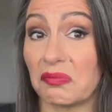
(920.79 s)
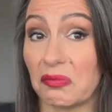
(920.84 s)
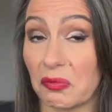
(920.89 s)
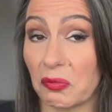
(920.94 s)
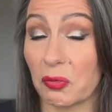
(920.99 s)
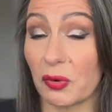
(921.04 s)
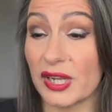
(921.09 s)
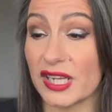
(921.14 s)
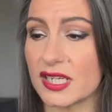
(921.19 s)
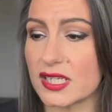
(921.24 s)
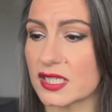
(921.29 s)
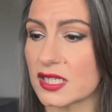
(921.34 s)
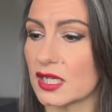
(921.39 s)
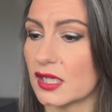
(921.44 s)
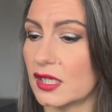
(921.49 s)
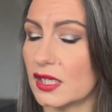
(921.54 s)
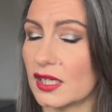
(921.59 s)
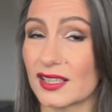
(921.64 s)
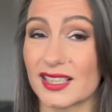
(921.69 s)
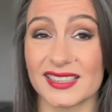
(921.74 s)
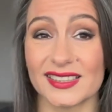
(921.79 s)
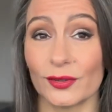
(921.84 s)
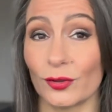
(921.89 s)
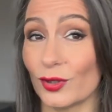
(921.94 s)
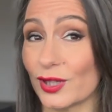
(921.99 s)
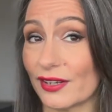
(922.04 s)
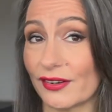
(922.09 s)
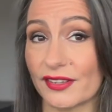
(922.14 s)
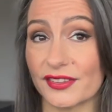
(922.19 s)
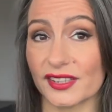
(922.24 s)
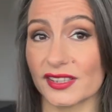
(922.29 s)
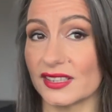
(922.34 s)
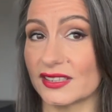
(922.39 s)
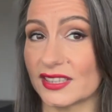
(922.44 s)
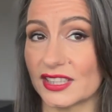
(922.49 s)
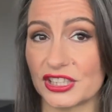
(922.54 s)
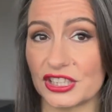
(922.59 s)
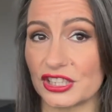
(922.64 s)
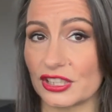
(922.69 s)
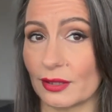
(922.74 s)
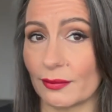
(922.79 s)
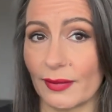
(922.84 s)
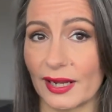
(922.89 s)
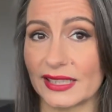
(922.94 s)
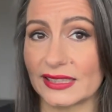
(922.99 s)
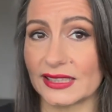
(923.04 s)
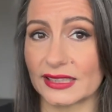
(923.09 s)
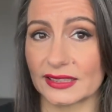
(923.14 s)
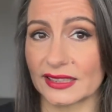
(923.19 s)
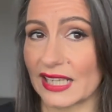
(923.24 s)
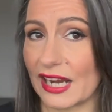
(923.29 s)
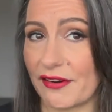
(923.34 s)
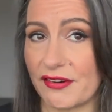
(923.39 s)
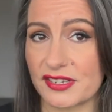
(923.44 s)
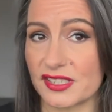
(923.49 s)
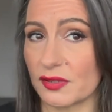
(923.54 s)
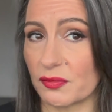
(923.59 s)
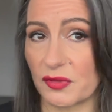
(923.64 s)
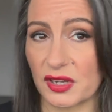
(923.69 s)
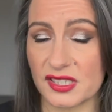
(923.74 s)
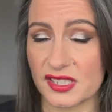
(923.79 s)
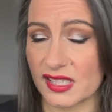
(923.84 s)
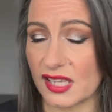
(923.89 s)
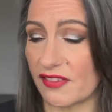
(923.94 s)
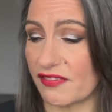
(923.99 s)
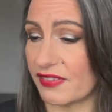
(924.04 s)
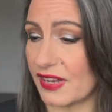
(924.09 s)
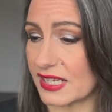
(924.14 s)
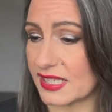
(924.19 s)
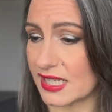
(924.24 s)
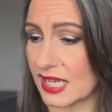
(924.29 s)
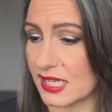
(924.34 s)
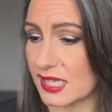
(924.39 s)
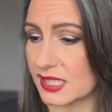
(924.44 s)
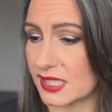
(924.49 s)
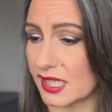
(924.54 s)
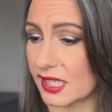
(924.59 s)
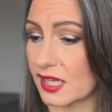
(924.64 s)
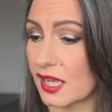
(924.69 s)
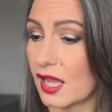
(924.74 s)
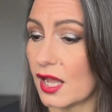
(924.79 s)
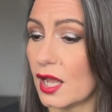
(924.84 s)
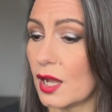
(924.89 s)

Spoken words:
Weird, because all their other conditioners are amazing, the Kerotin ones, they're fantastic.